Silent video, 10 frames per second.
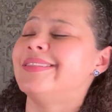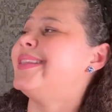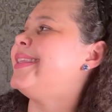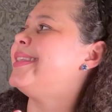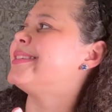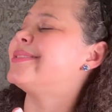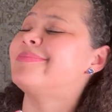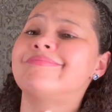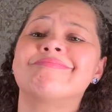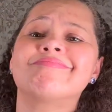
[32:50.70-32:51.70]
And
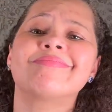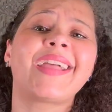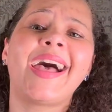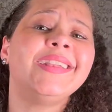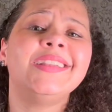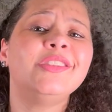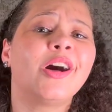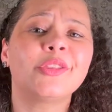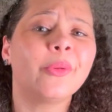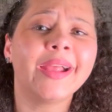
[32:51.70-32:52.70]
I did
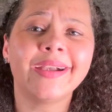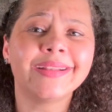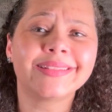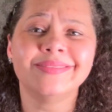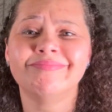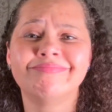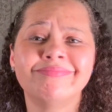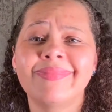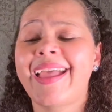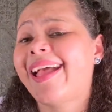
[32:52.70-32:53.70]
not wear it
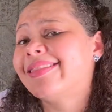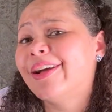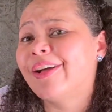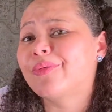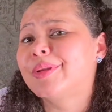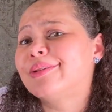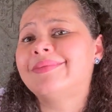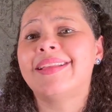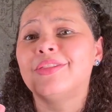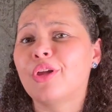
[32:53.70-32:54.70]
at the
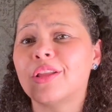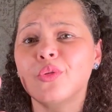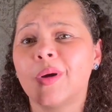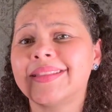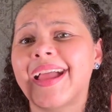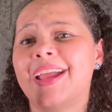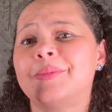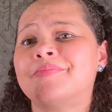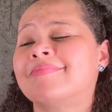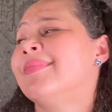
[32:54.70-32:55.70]
hospital, not one
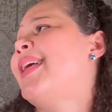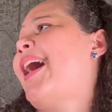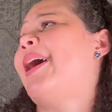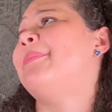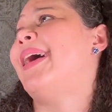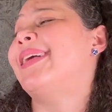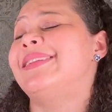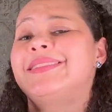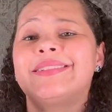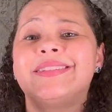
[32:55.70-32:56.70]
time. I packed
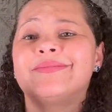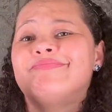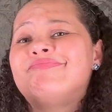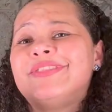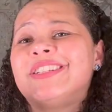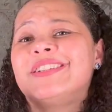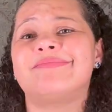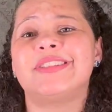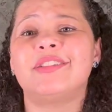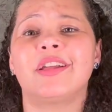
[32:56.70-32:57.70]
it and,
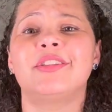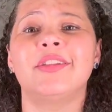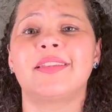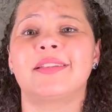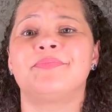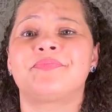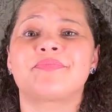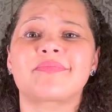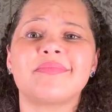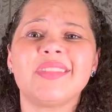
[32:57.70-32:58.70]
did not use it.
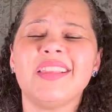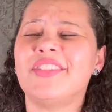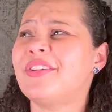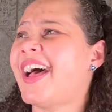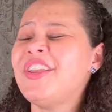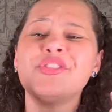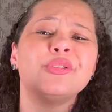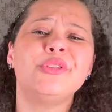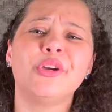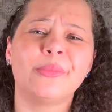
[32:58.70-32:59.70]
So I
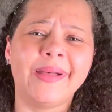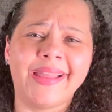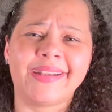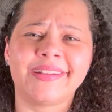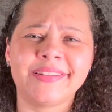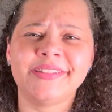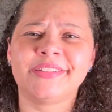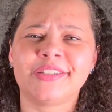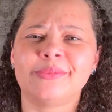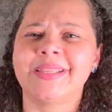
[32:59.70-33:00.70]
should know better,
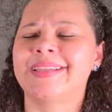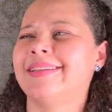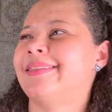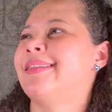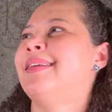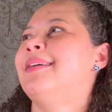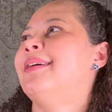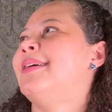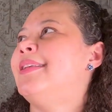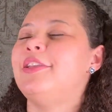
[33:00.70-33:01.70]
because
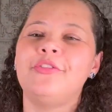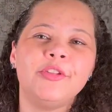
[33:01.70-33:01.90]
if